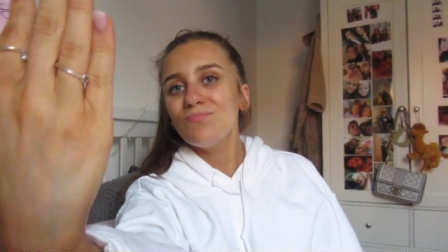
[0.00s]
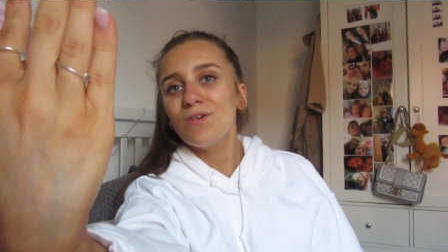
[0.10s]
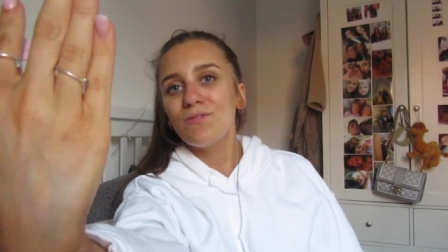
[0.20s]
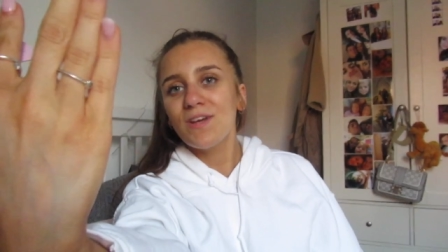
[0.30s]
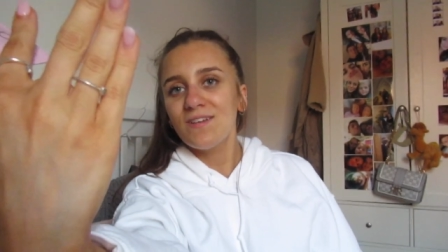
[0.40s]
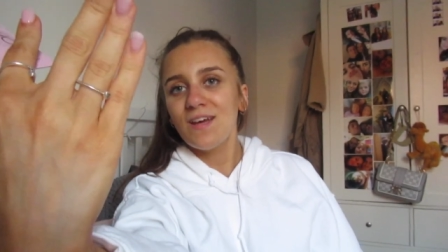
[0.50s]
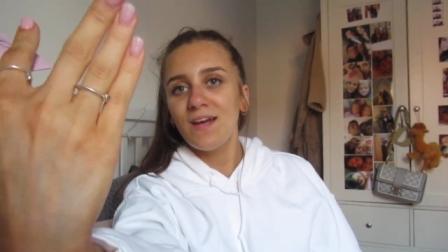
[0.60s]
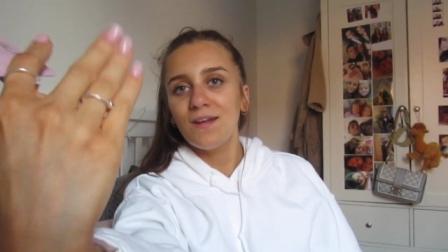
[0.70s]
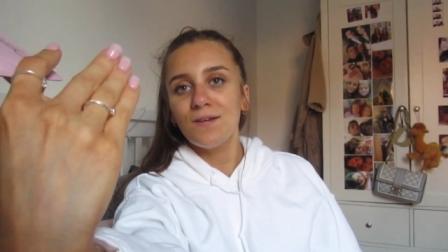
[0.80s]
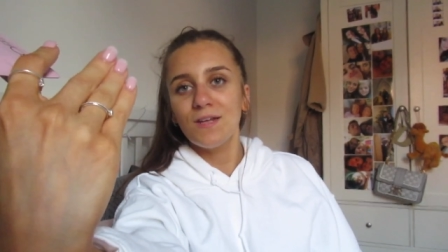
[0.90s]
my fake
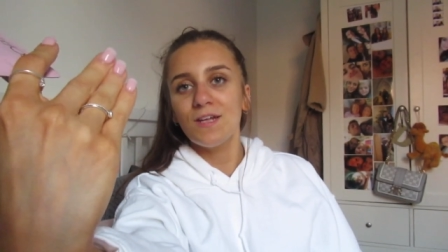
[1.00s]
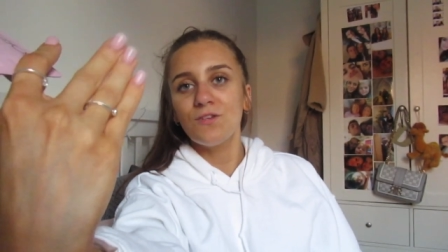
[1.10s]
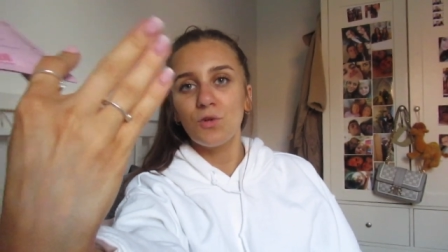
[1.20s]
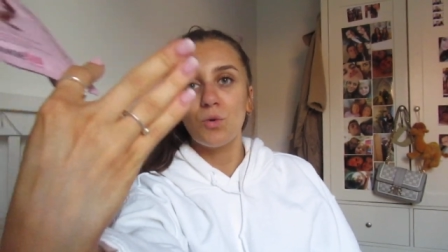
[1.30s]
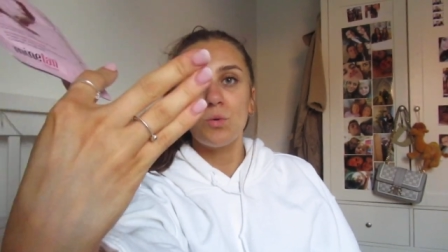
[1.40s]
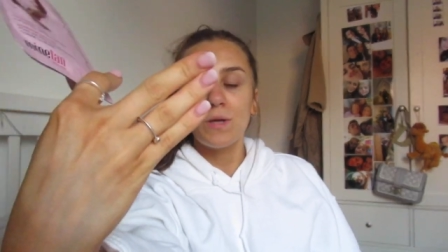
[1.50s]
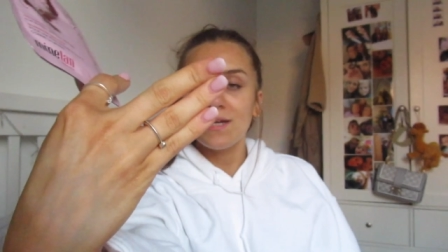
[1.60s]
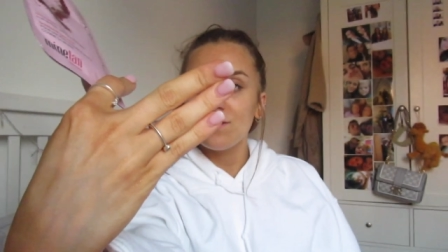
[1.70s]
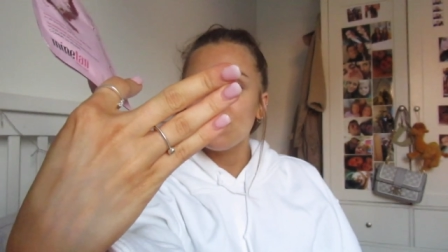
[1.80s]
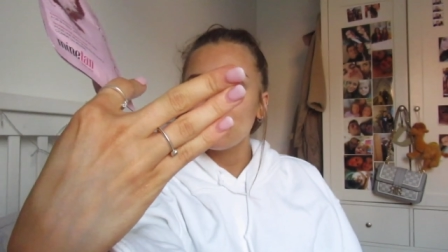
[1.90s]
tan is
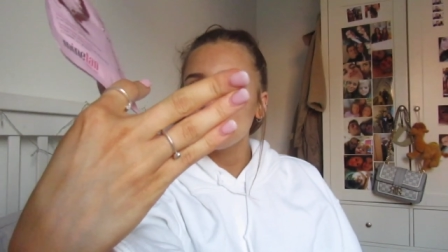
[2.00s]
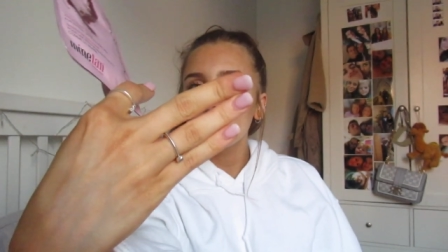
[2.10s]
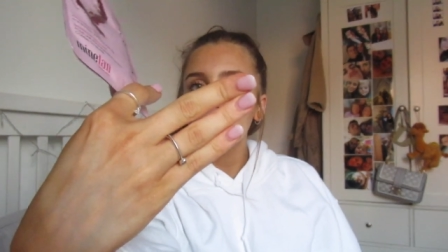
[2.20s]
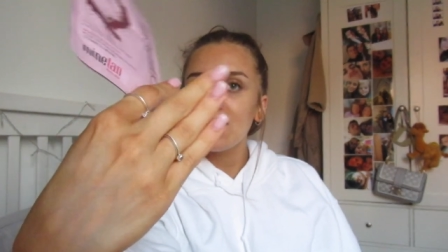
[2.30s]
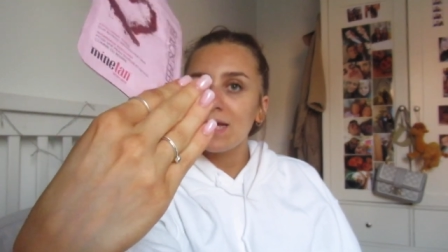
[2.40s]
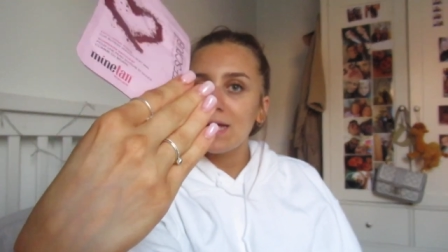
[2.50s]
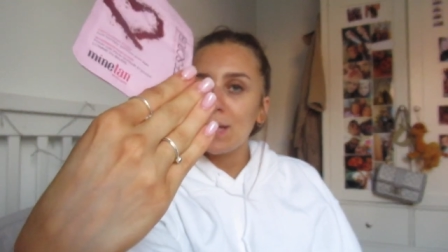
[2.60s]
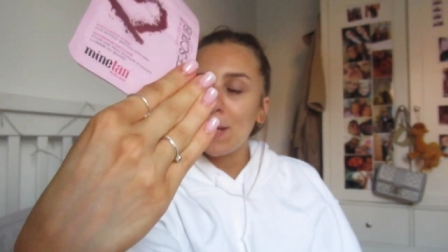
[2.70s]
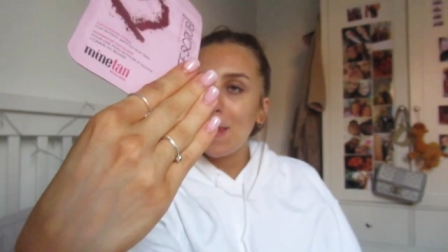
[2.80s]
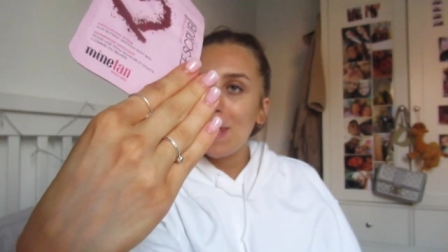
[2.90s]
always
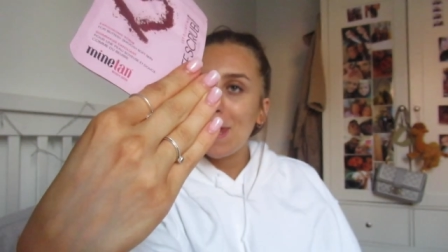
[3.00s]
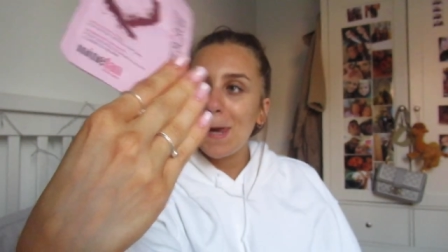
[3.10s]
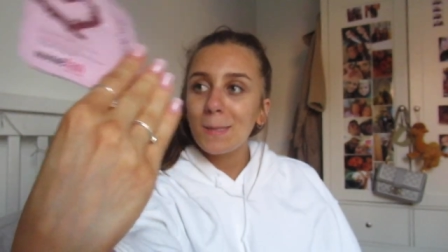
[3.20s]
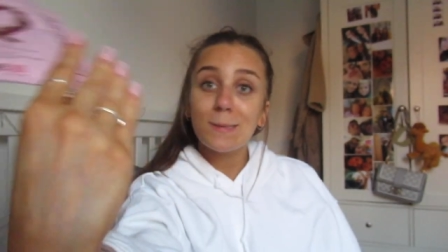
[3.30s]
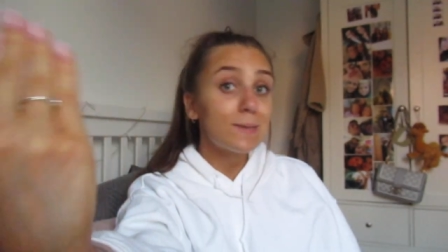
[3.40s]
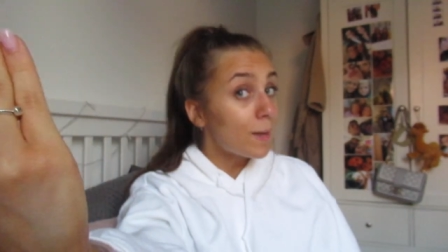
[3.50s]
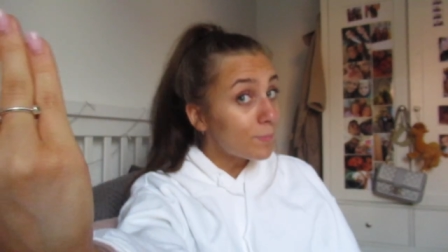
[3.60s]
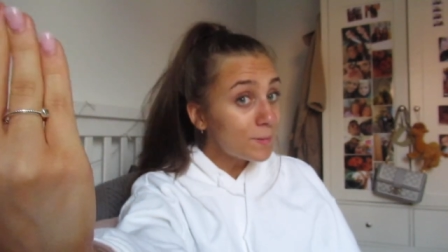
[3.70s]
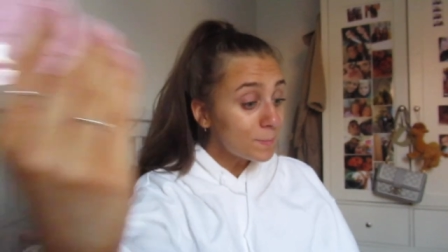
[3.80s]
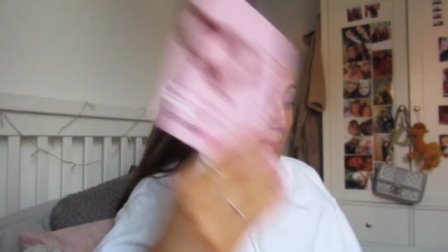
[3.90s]
really stubborn.